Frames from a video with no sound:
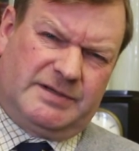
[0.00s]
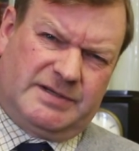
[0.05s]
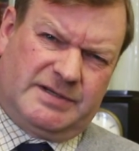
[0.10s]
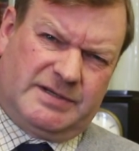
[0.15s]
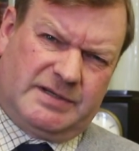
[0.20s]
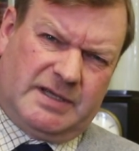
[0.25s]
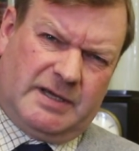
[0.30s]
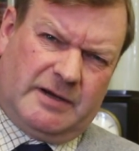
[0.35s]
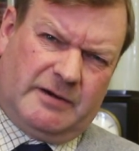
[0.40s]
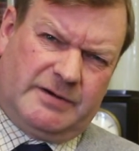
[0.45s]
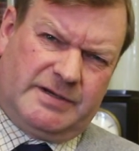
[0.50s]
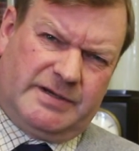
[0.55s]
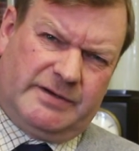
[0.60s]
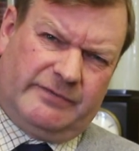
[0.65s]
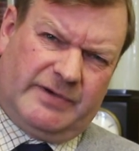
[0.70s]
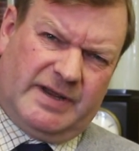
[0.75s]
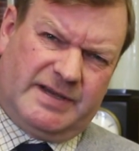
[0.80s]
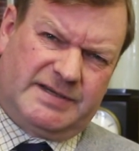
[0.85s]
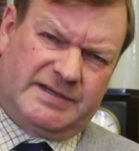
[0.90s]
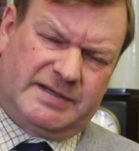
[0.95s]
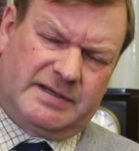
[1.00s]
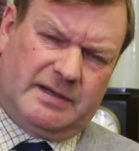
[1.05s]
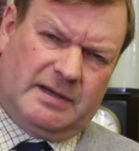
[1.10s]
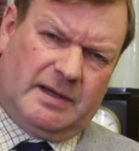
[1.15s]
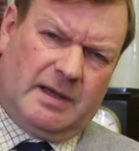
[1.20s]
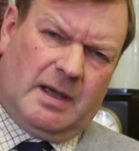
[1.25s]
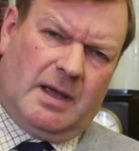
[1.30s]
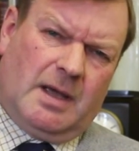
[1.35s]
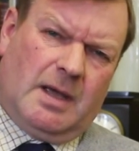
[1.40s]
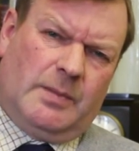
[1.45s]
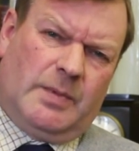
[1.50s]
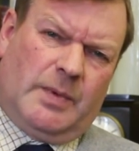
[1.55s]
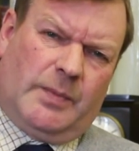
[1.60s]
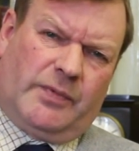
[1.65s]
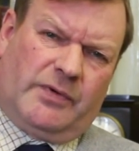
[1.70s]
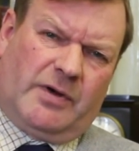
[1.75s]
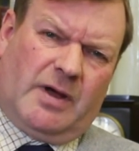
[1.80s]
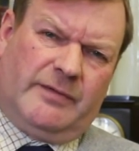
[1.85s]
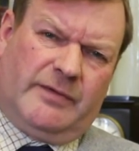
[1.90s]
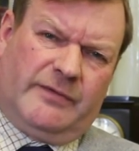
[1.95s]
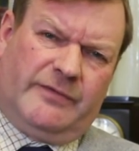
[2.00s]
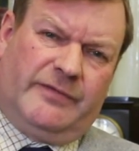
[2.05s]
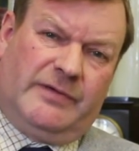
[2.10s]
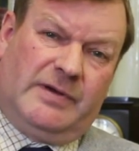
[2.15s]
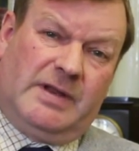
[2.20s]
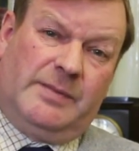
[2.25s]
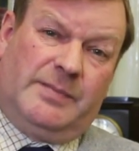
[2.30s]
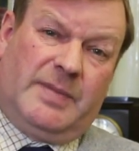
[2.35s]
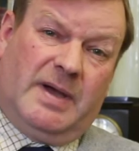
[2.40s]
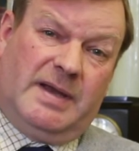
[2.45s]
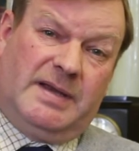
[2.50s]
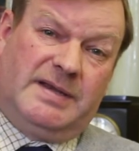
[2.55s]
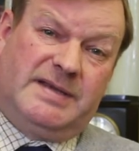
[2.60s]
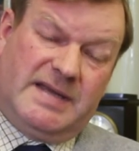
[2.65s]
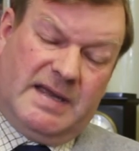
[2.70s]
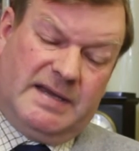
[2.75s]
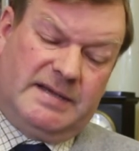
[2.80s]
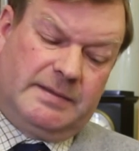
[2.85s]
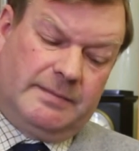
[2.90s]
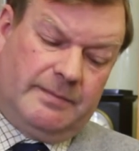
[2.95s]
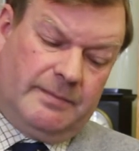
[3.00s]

a security risk. But Private Phillippe did.